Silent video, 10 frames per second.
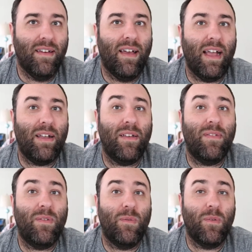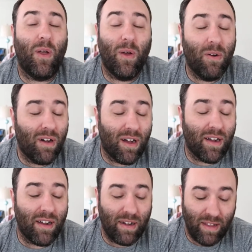Like, so
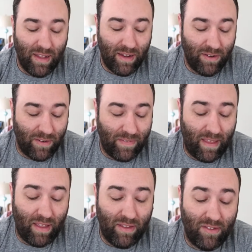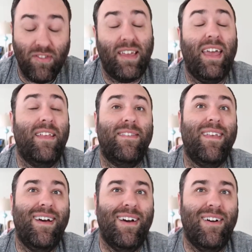hard. Turns out she can't
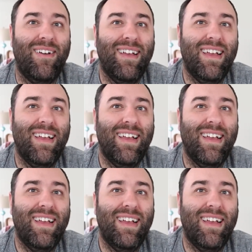sew.